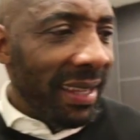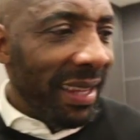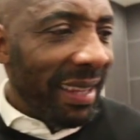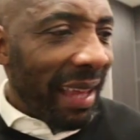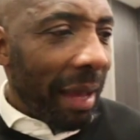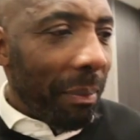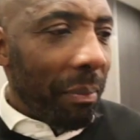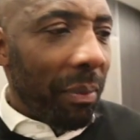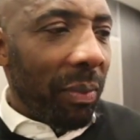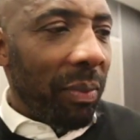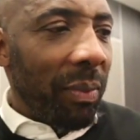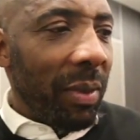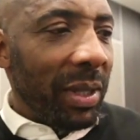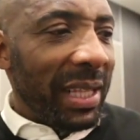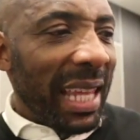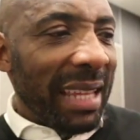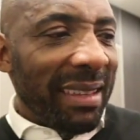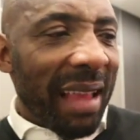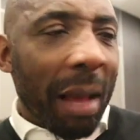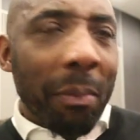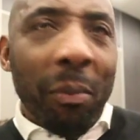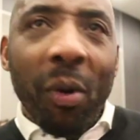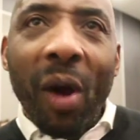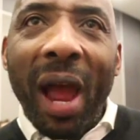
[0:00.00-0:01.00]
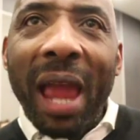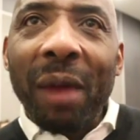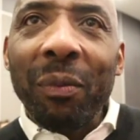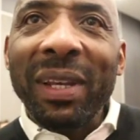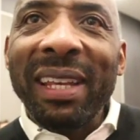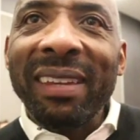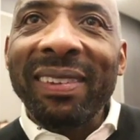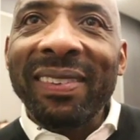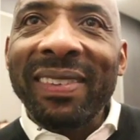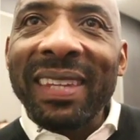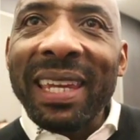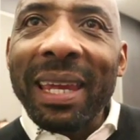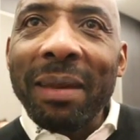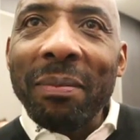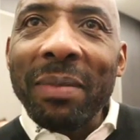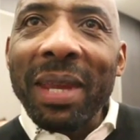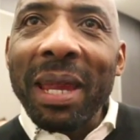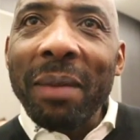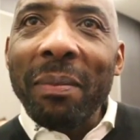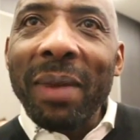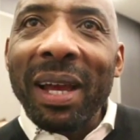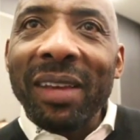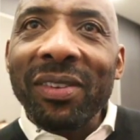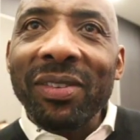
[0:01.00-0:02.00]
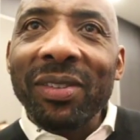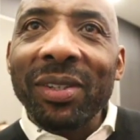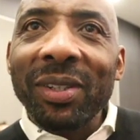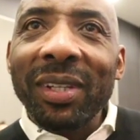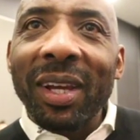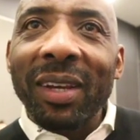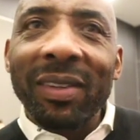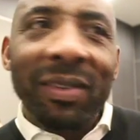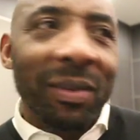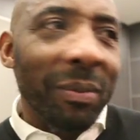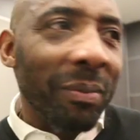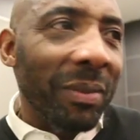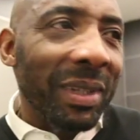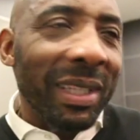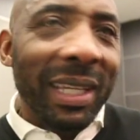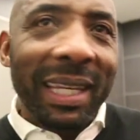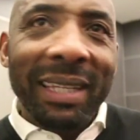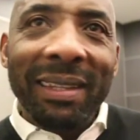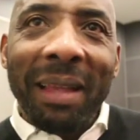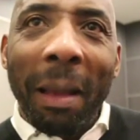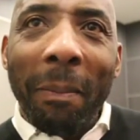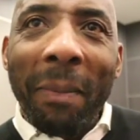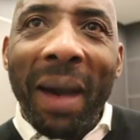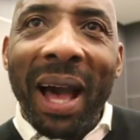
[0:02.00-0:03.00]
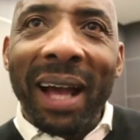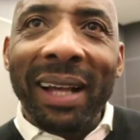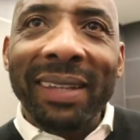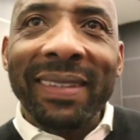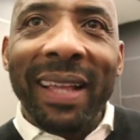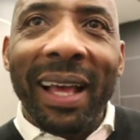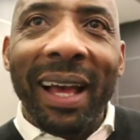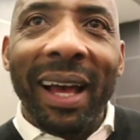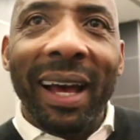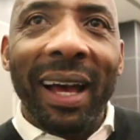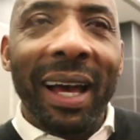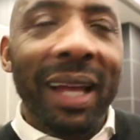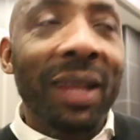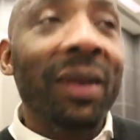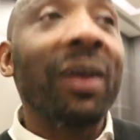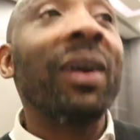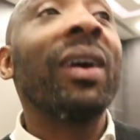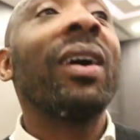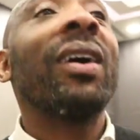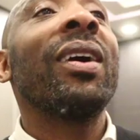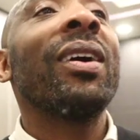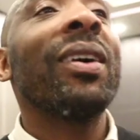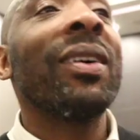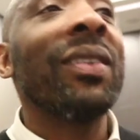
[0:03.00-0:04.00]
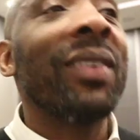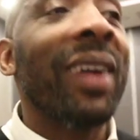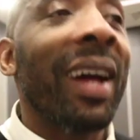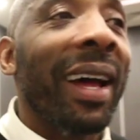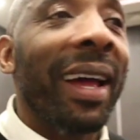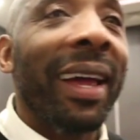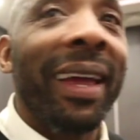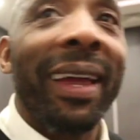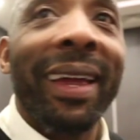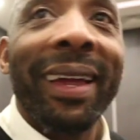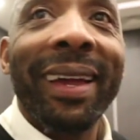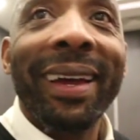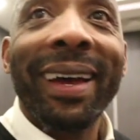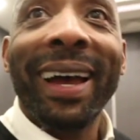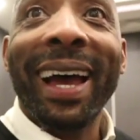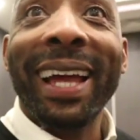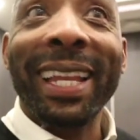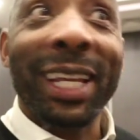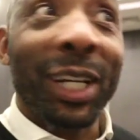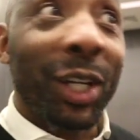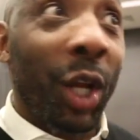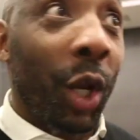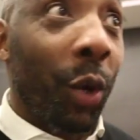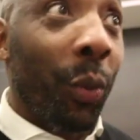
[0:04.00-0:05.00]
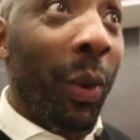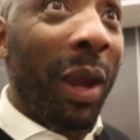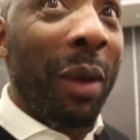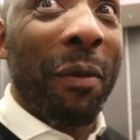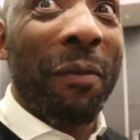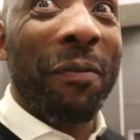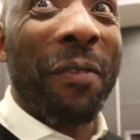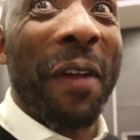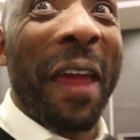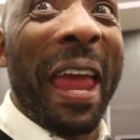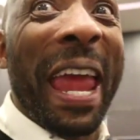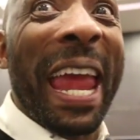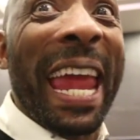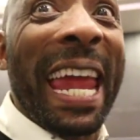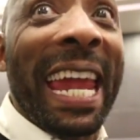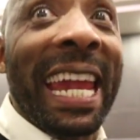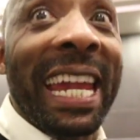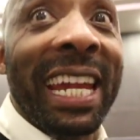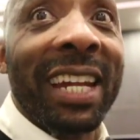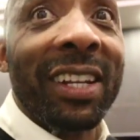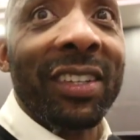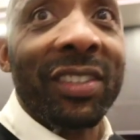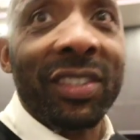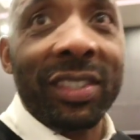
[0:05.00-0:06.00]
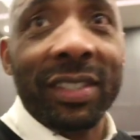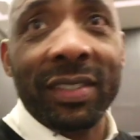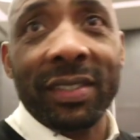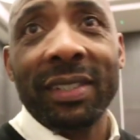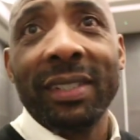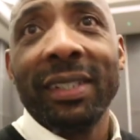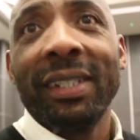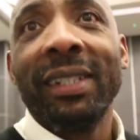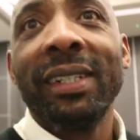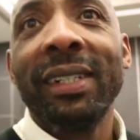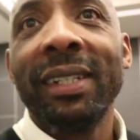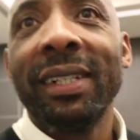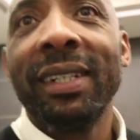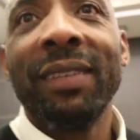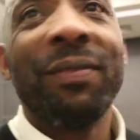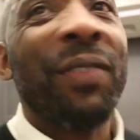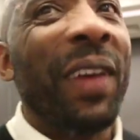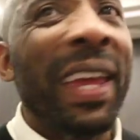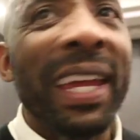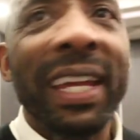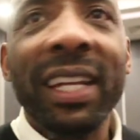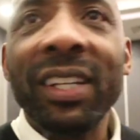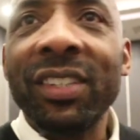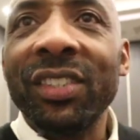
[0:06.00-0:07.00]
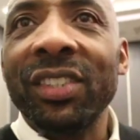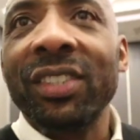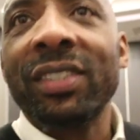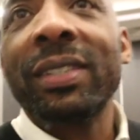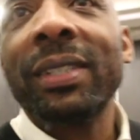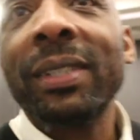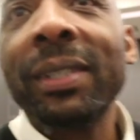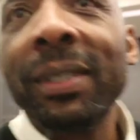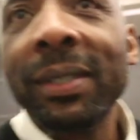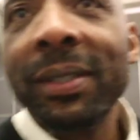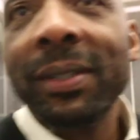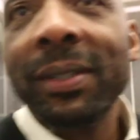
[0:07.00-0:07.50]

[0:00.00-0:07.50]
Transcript: is that, is that boy with the same name as you? is that boxer? I went, oh, right and I got away with for ages, for ages.